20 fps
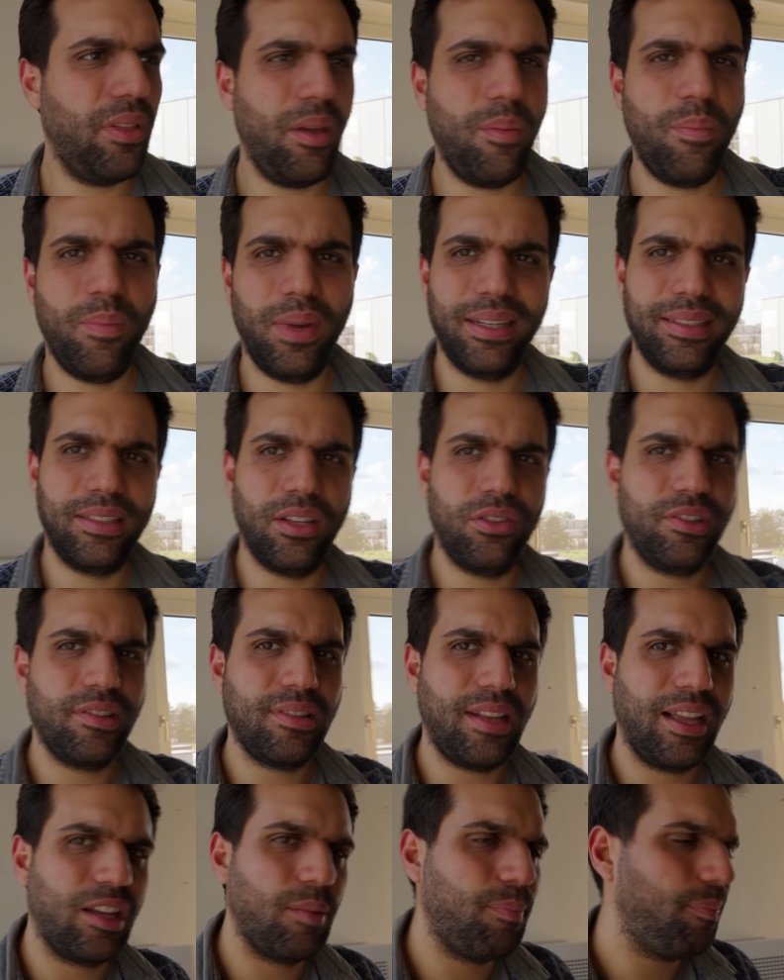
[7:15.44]
them, but
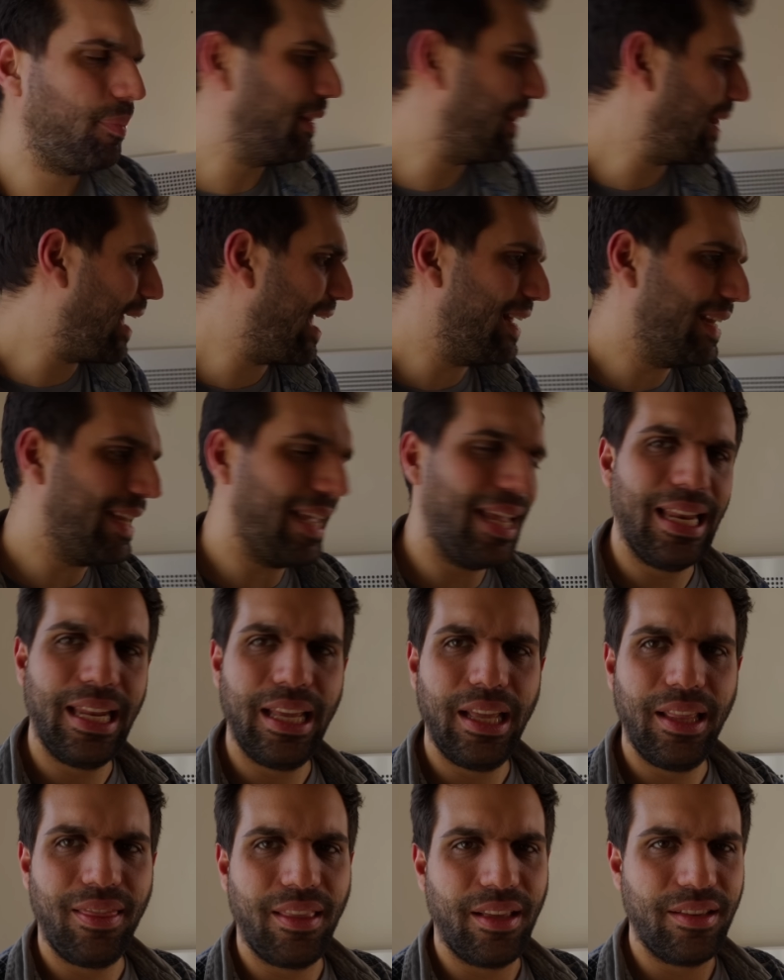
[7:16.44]
there's like a plate in
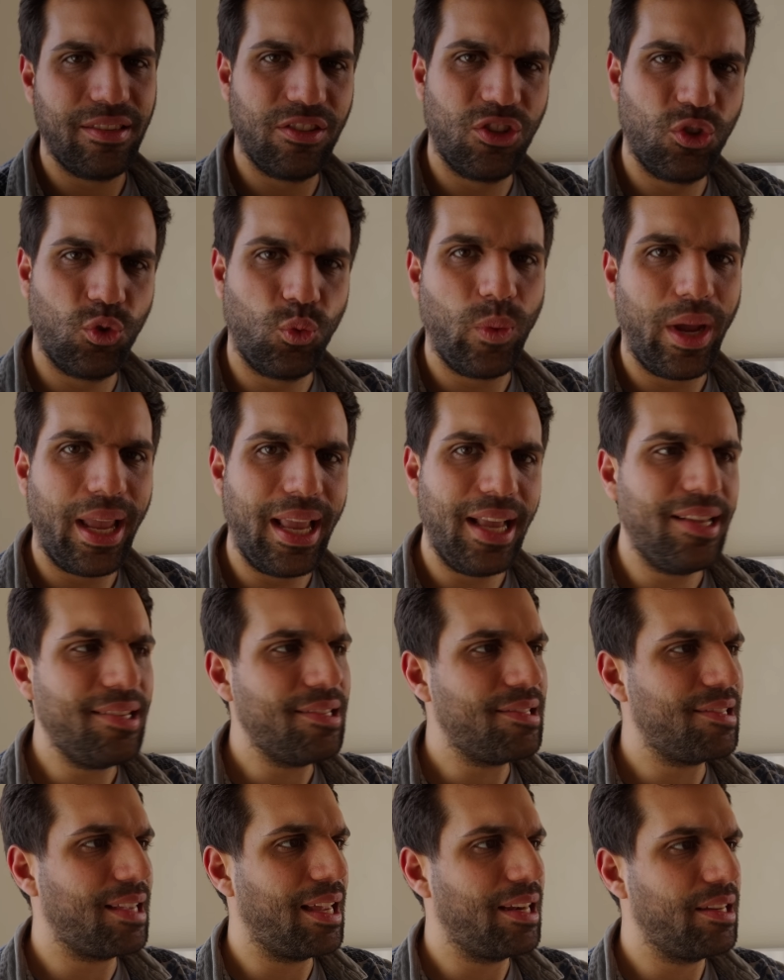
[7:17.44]
it that
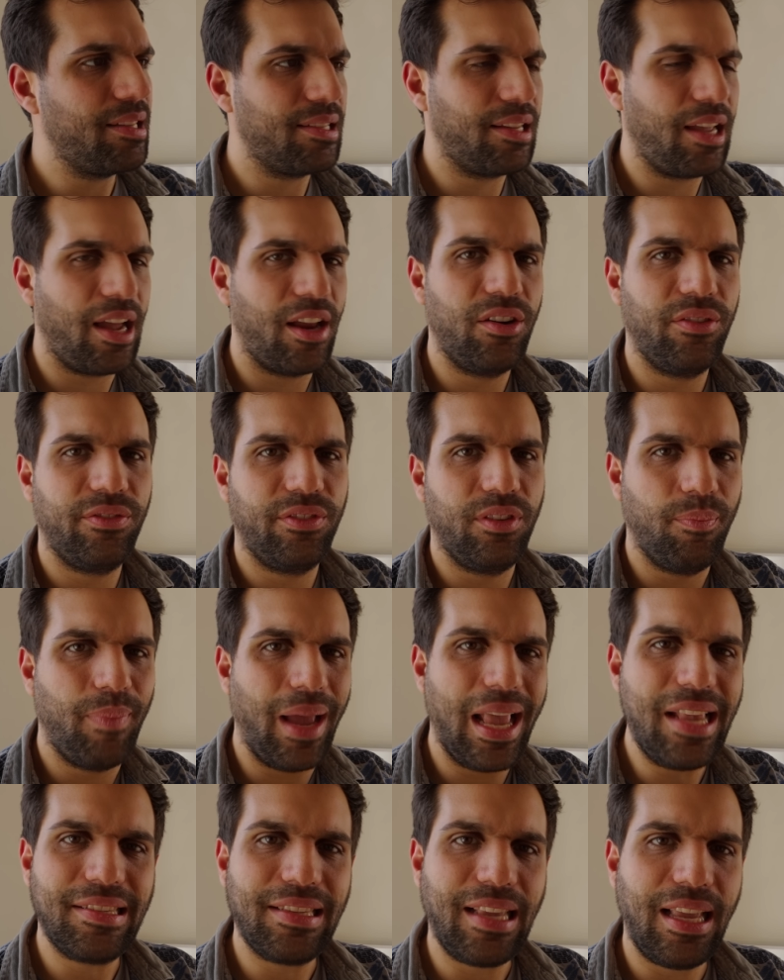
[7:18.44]
swings and it kind of, the
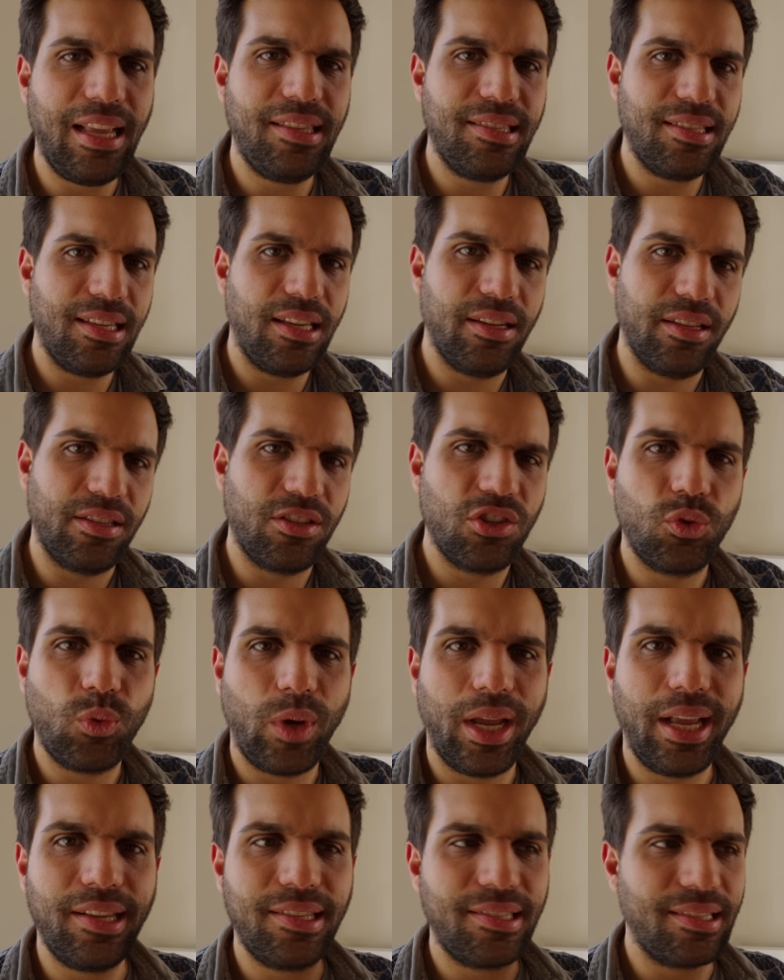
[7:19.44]
bass hits it, it
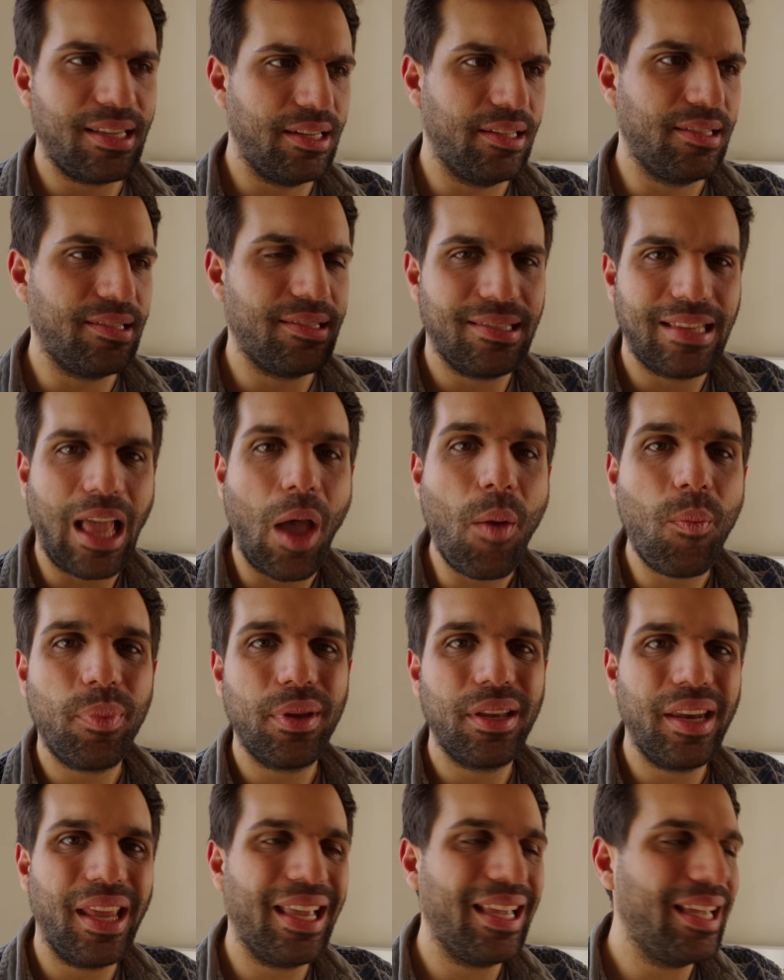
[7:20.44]
swings and it's
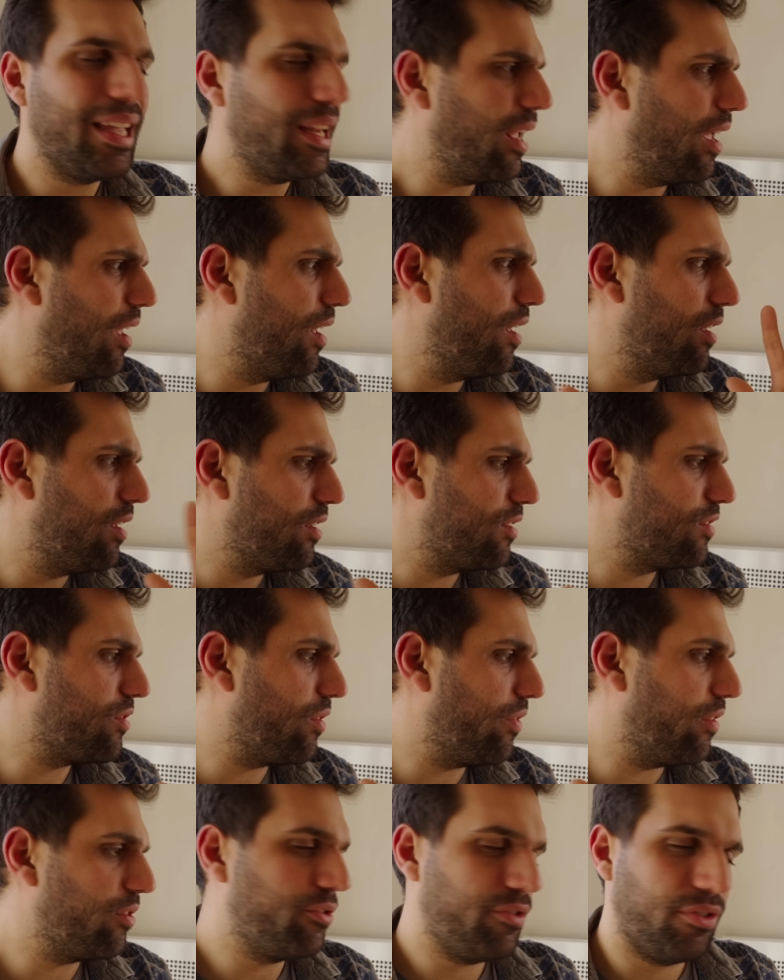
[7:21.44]
dampening it.
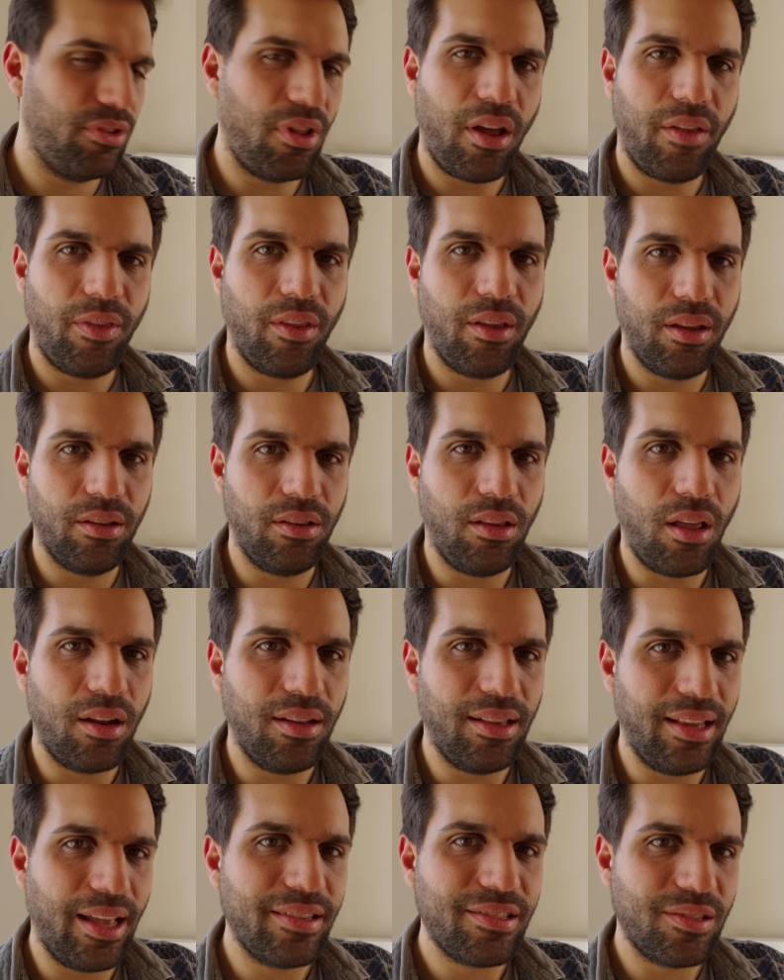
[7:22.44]
So there's a lot, a
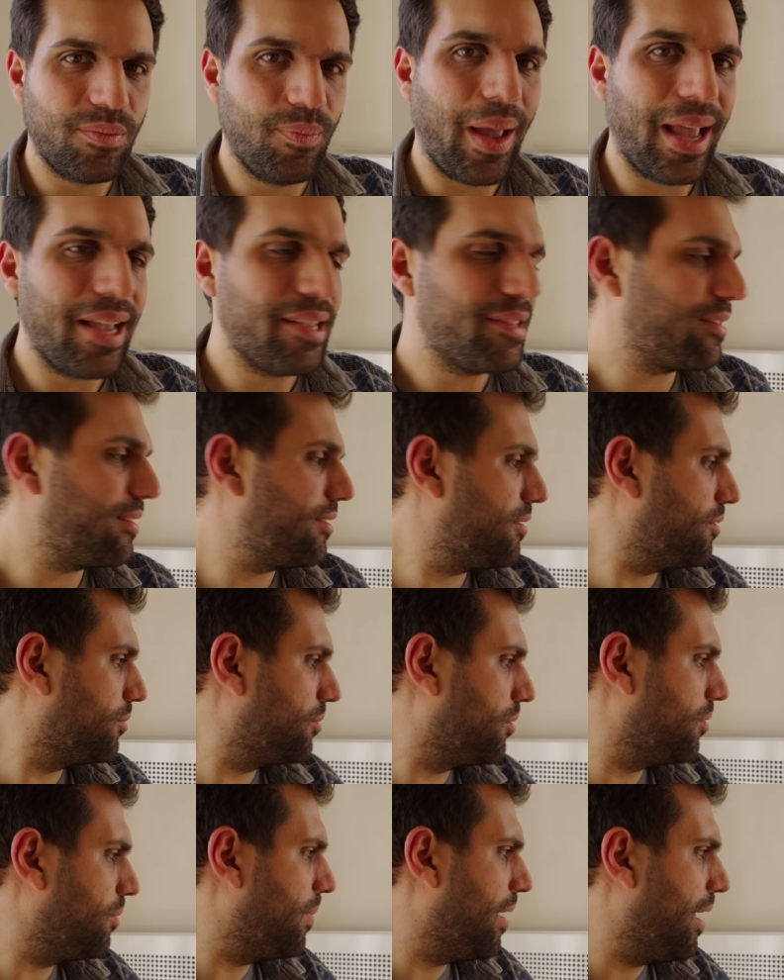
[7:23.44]
lot less space in a
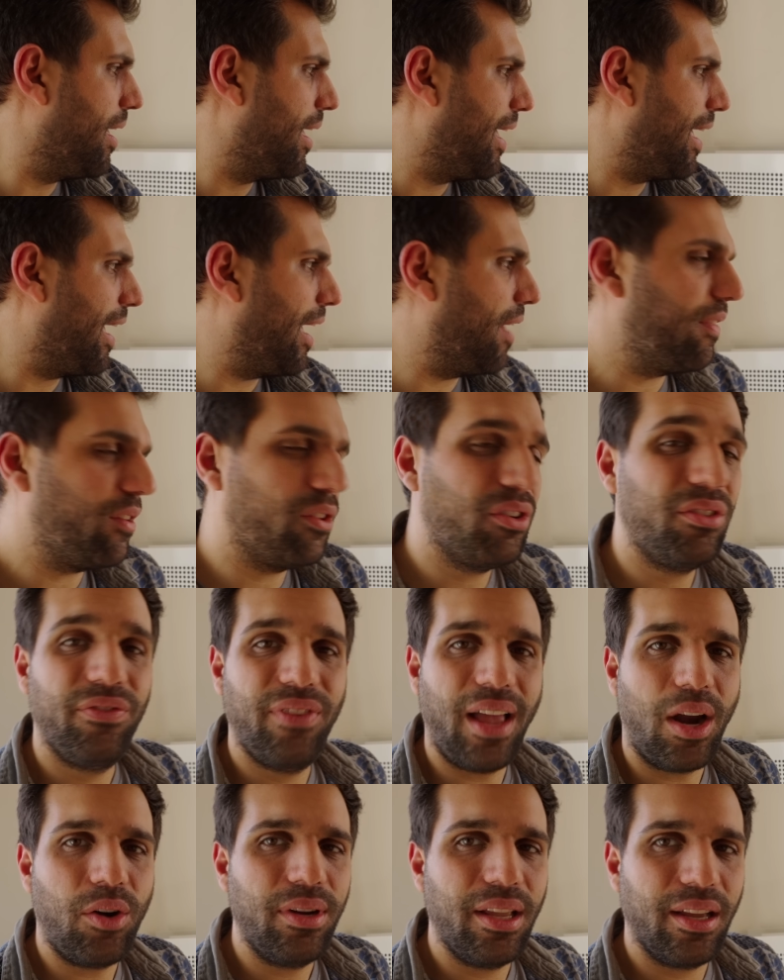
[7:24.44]
room and they were
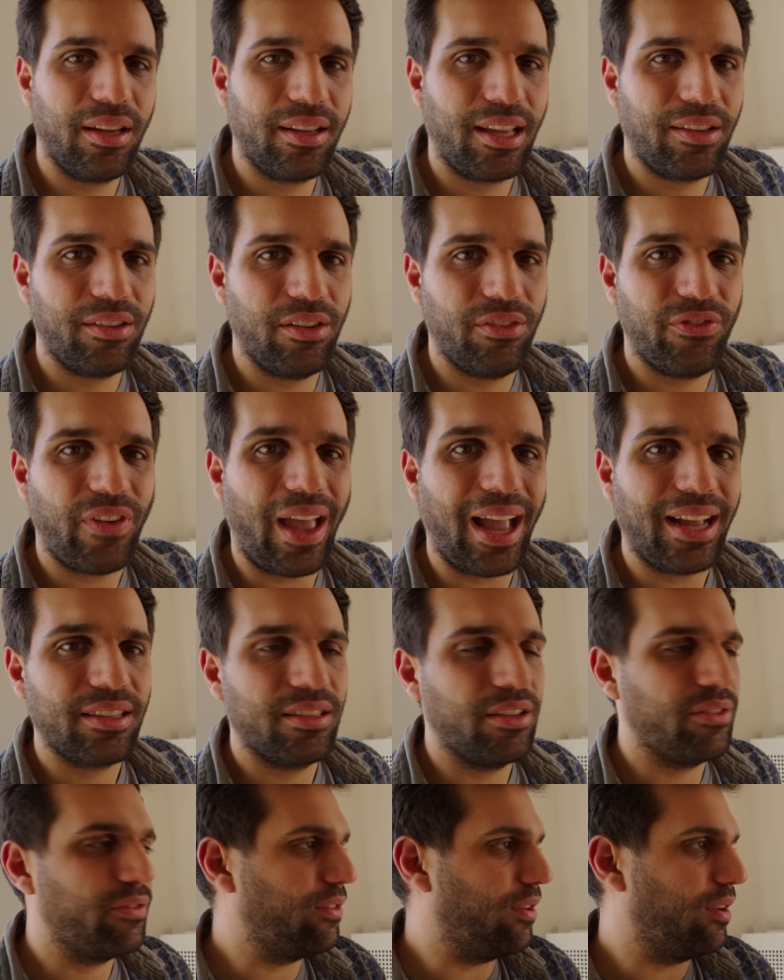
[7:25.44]
very
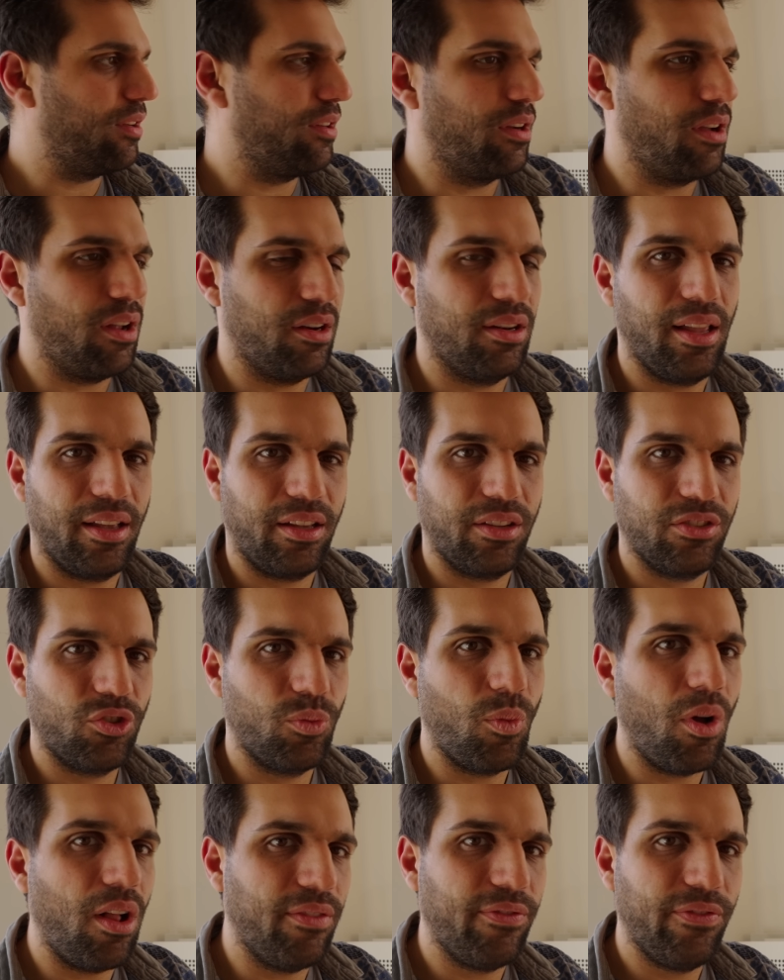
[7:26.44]
effective on, on like a
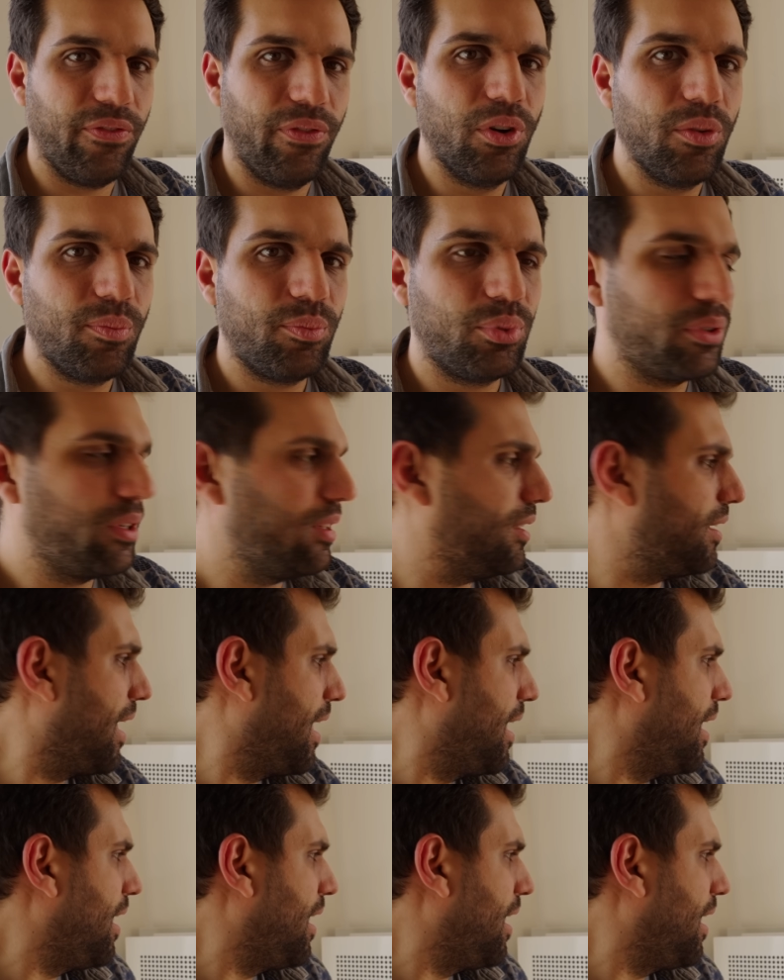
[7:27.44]
small footprint.